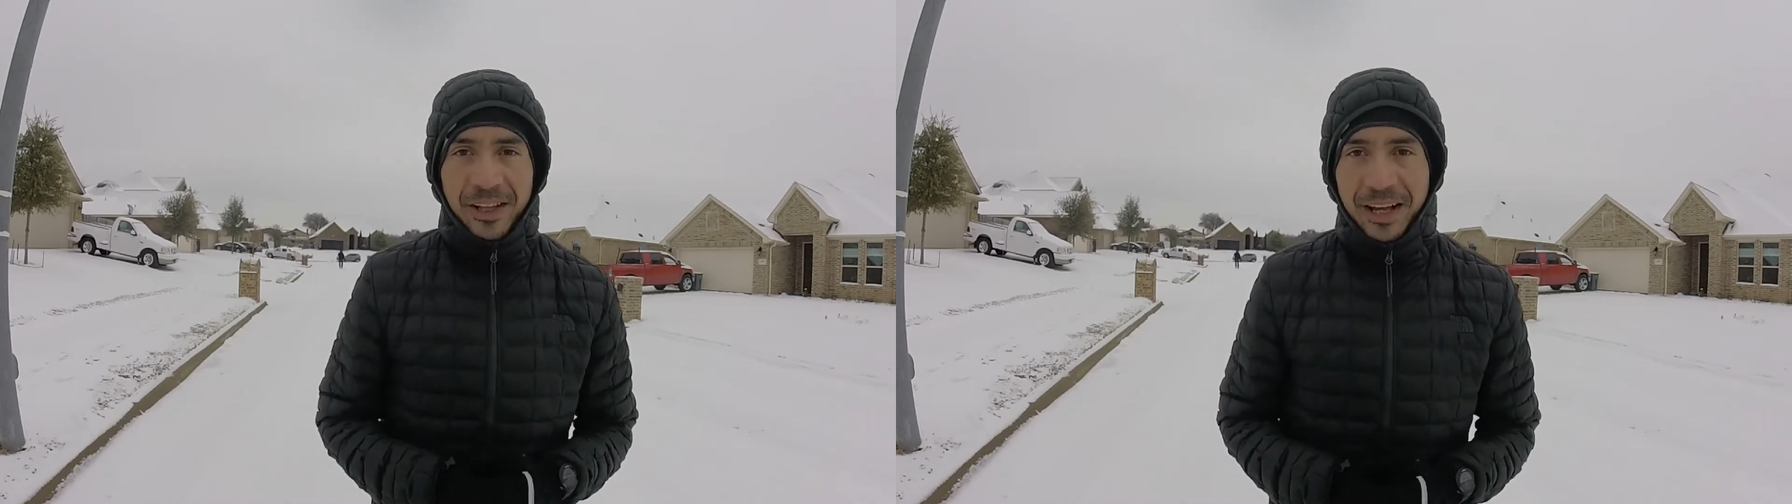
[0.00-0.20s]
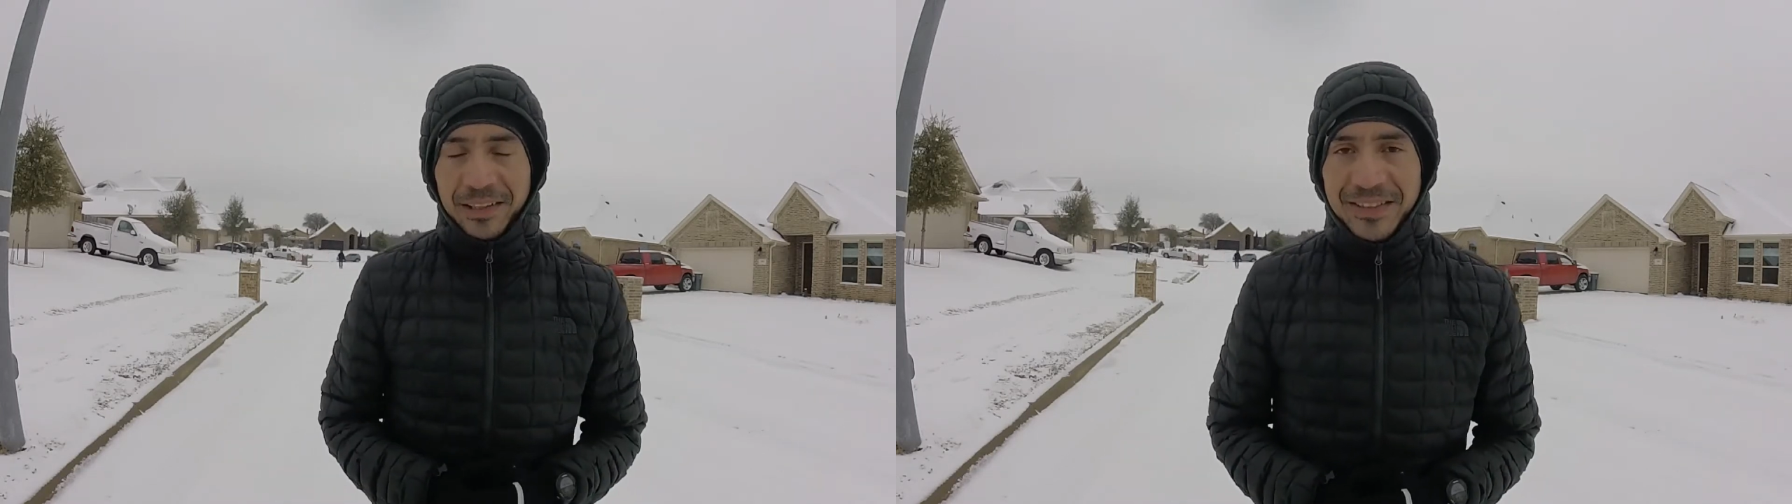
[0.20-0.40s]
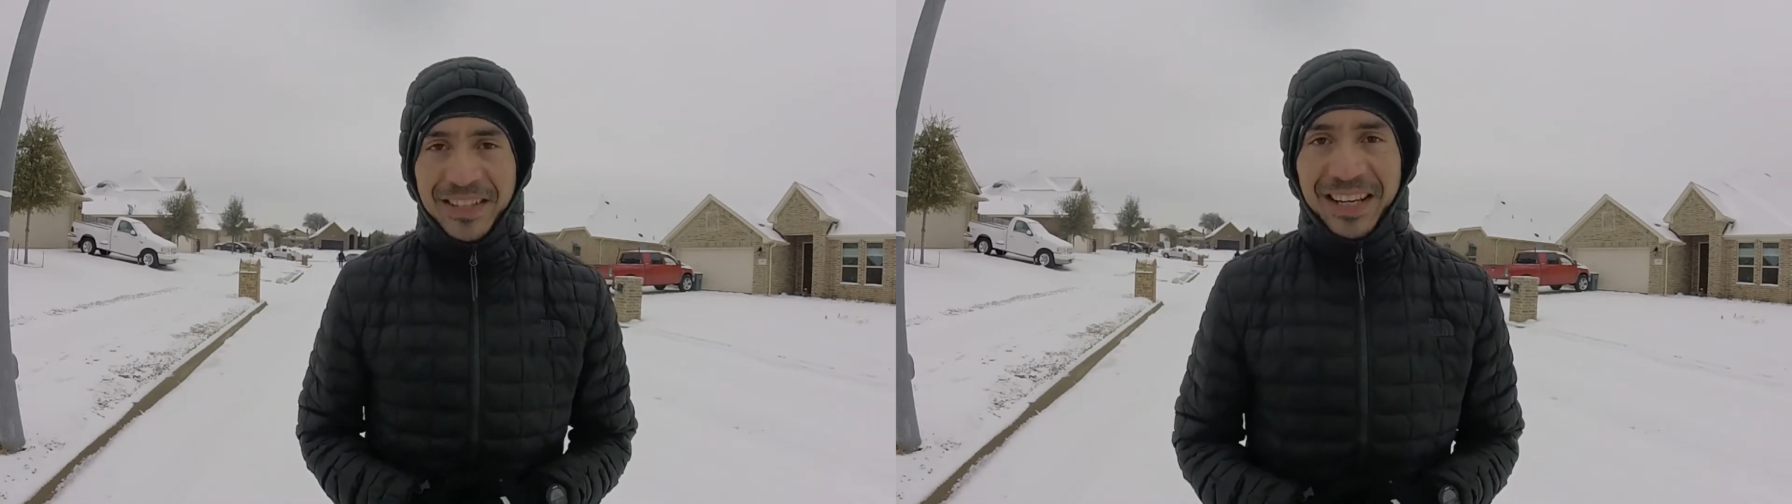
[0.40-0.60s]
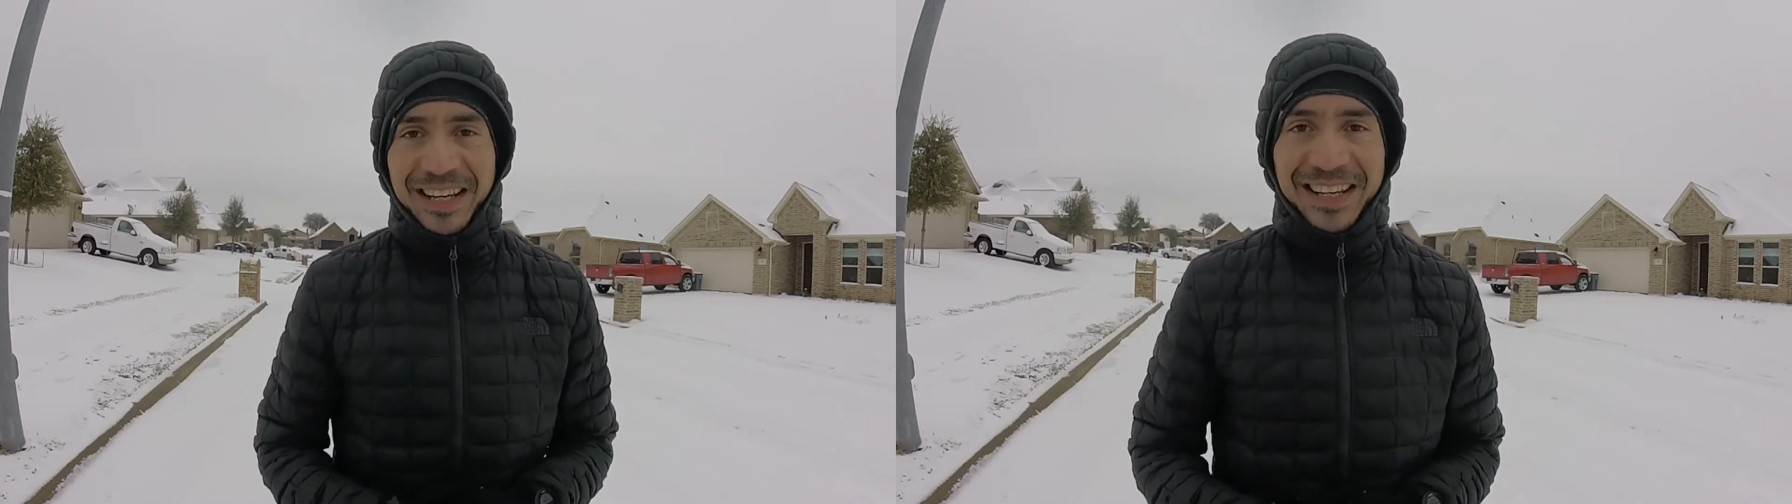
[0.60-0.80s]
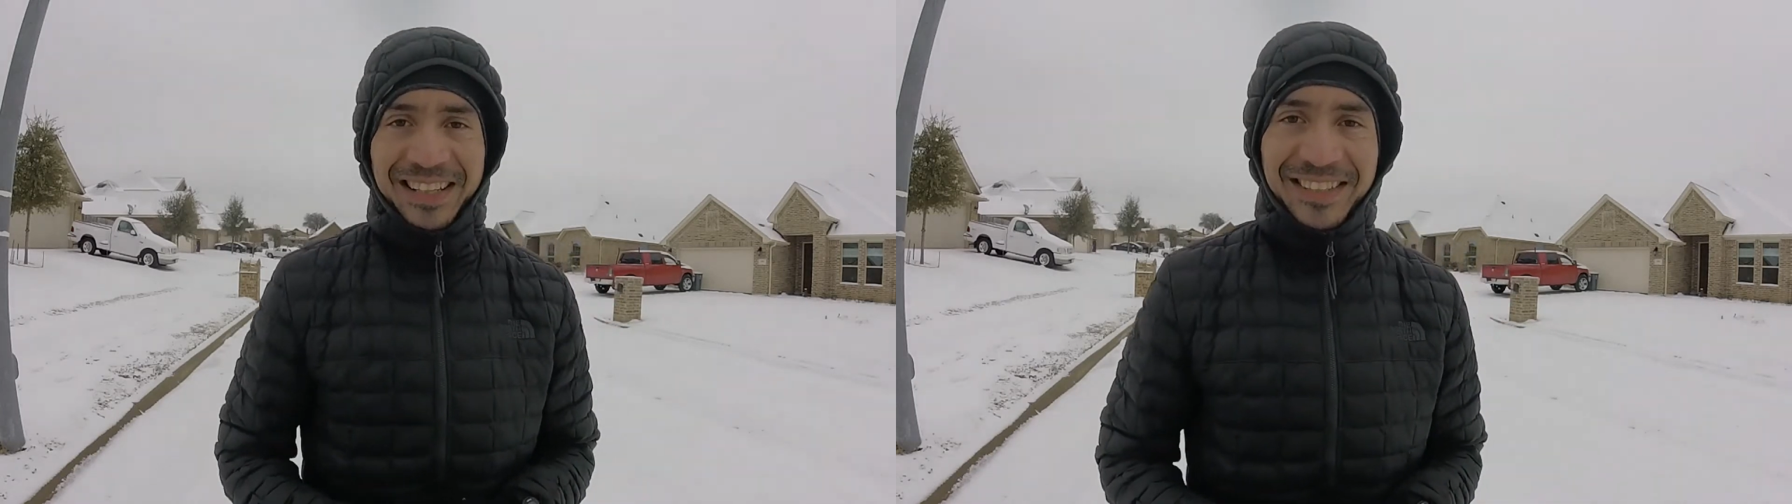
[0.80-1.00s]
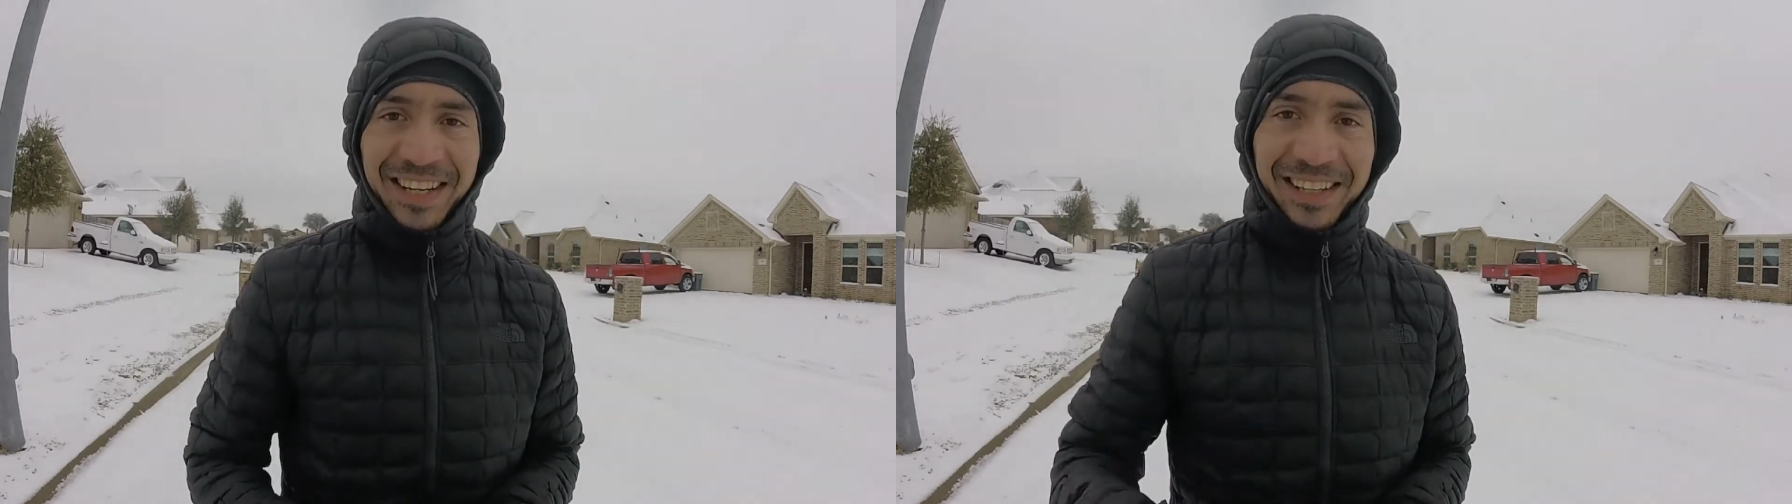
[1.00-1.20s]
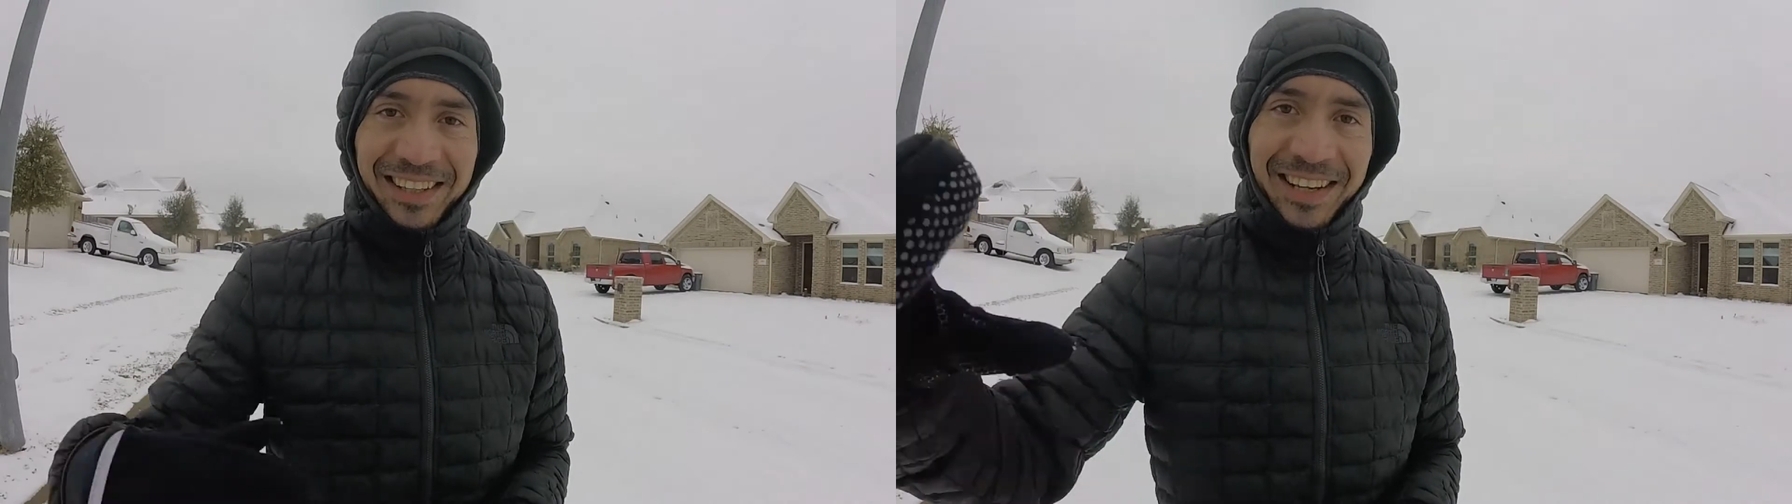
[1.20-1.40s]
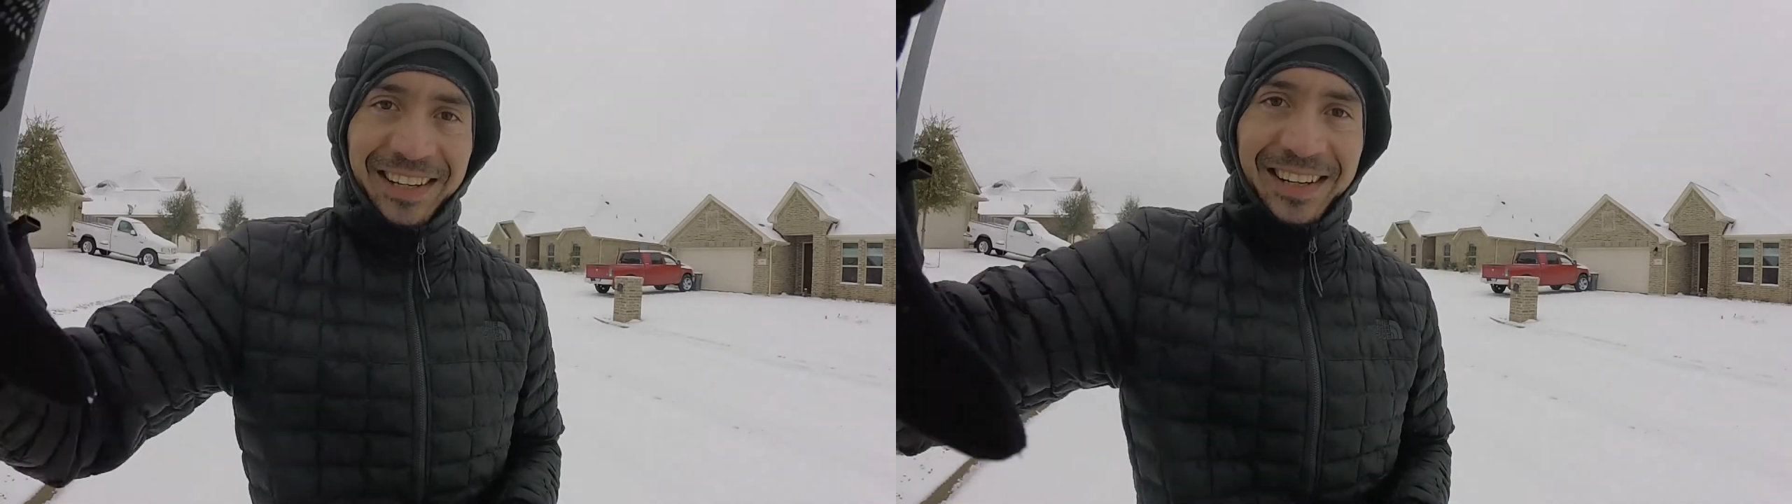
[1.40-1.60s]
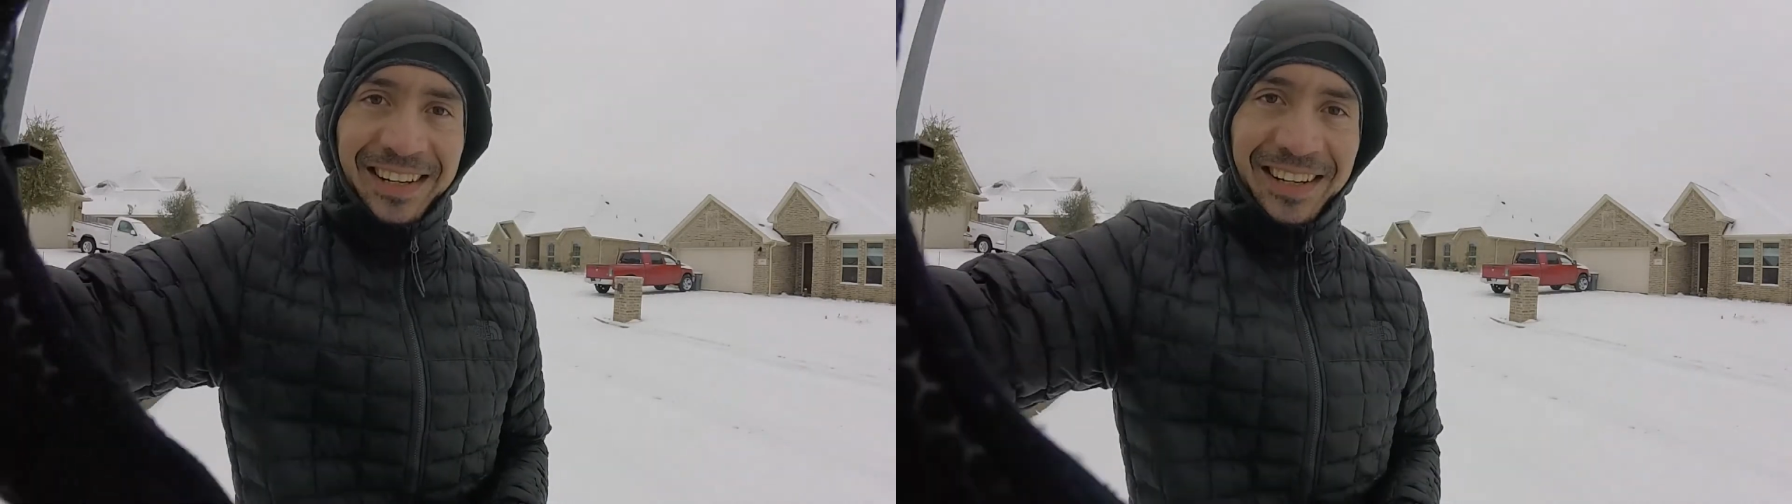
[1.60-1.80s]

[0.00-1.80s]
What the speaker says: clouds. Check you later.